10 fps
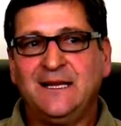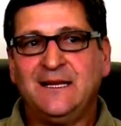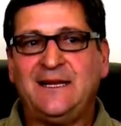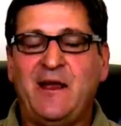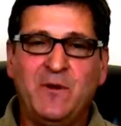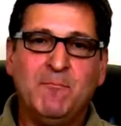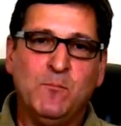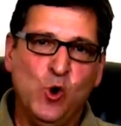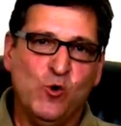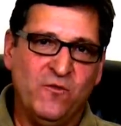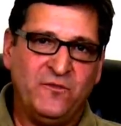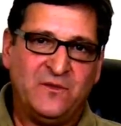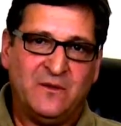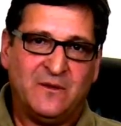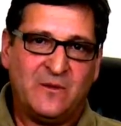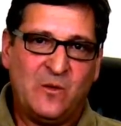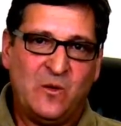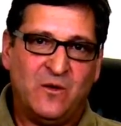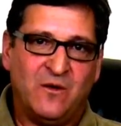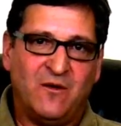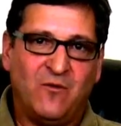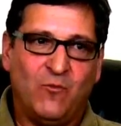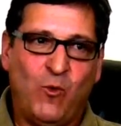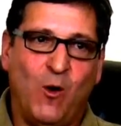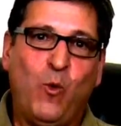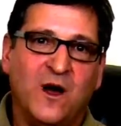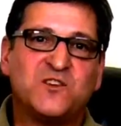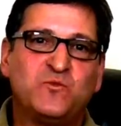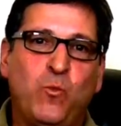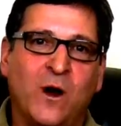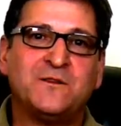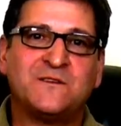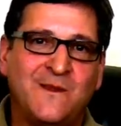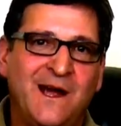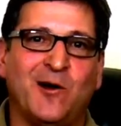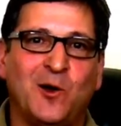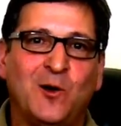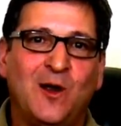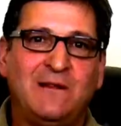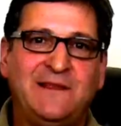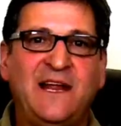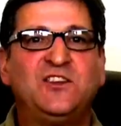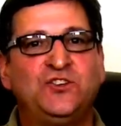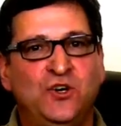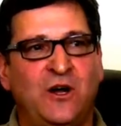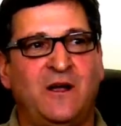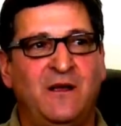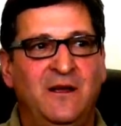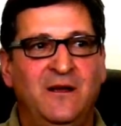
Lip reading: they removed what was once there. They took